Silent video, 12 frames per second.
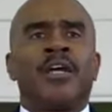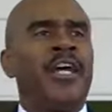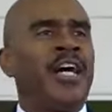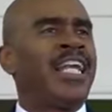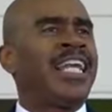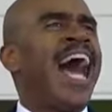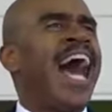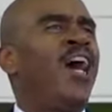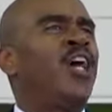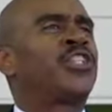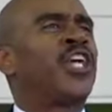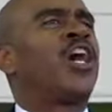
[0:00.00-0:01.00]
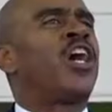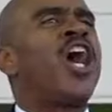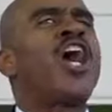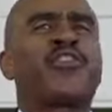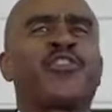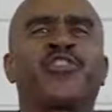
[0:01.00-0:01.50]
He allowed
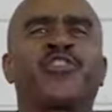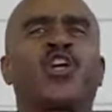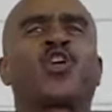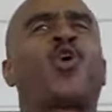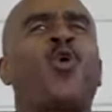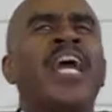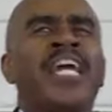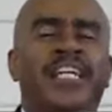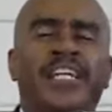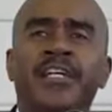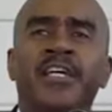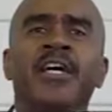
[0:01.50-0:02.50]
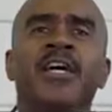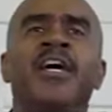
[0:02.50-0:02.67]
the earth to quake